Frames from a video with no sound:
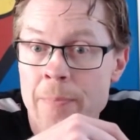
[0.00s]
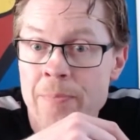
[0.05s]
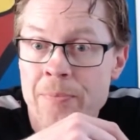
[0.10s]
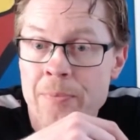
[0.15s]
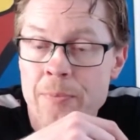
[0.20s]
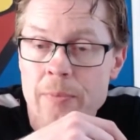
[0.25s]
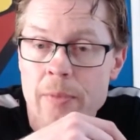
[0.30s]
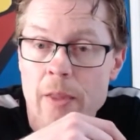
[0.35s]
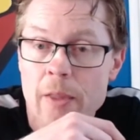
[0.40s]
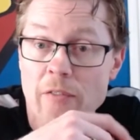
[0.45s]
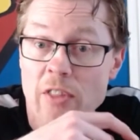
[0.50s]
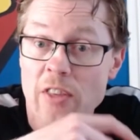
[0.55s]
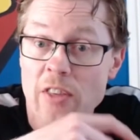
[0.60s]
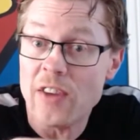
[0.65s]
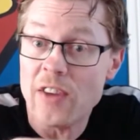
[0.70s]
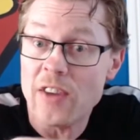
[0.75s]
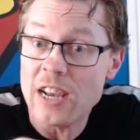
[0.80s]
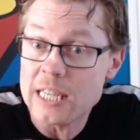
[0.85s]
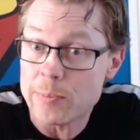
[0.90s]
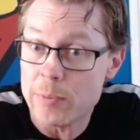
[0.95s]
for the
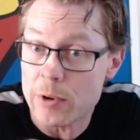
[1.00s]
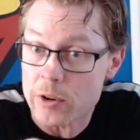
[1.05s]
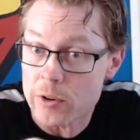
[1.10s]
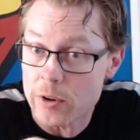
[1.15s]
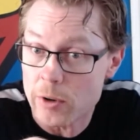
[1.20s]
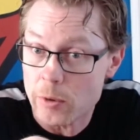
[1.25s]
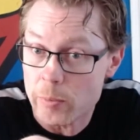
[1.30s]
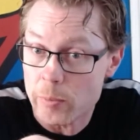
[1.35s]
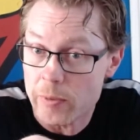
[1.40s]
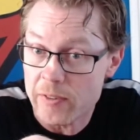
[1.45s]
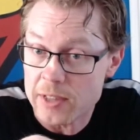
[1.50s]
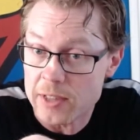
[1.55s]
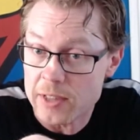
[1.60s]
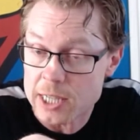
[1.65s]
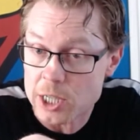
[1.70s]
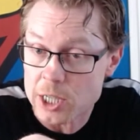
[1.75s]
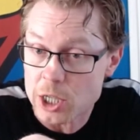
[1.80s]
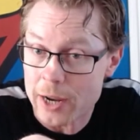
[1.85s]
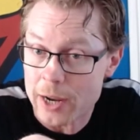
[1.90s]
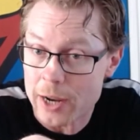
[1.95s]
Facebook group for this
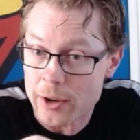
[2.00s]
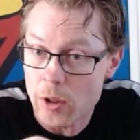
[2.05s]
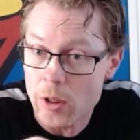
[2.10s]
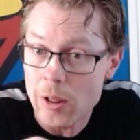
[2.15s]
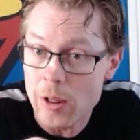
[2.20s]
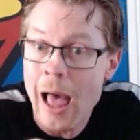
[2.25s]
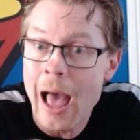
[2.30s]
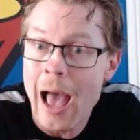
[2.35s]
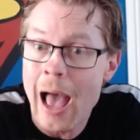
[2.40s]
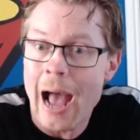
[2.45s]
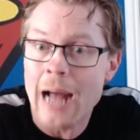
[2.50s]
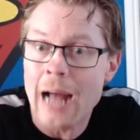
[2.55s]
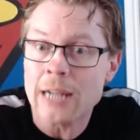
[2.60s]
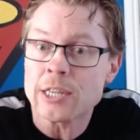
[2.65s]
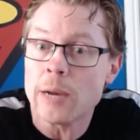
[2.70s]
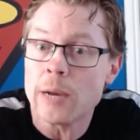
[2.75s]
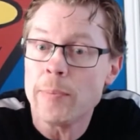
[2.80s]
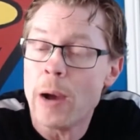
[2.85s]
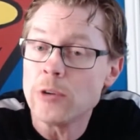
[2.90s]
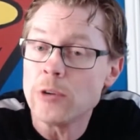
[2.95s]
channel, and I
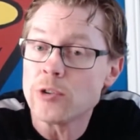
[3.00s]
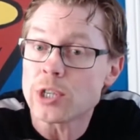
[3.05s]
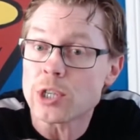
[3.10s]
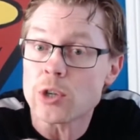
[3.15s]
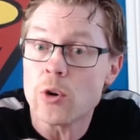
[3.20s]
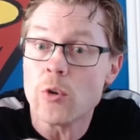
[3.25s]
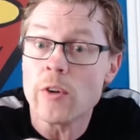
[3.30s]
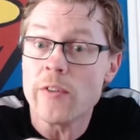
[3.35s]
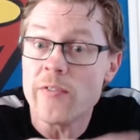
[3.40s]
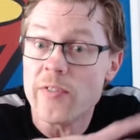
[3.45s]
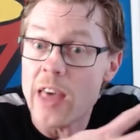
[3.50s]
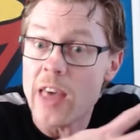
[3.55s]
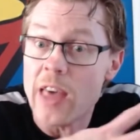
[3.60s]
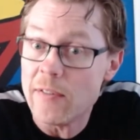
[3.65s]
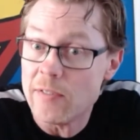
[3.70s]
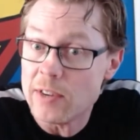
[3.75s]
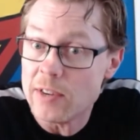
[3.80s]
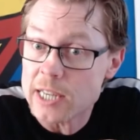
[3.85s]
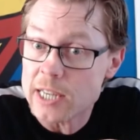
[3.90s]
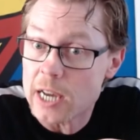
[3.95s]
post all of their
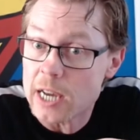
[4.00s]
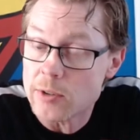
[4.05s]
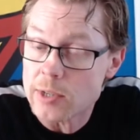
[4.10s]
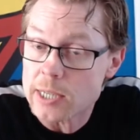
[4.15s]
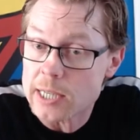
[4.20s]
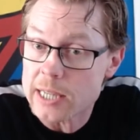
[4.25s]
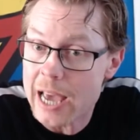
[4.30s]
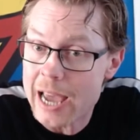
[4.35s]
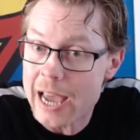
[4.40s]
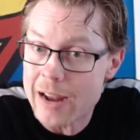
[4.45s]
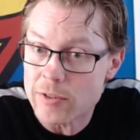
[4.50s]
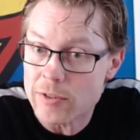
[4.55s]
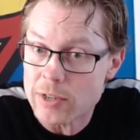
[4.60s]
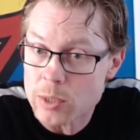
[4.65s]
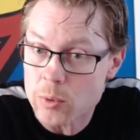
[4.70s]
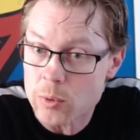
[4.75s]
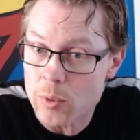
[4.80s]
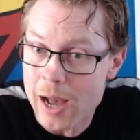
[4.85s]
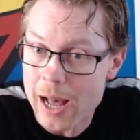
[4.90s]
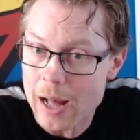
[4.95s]
videos there as
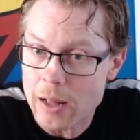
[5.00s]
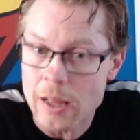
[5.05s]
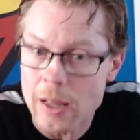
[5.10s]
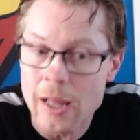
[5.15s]
well.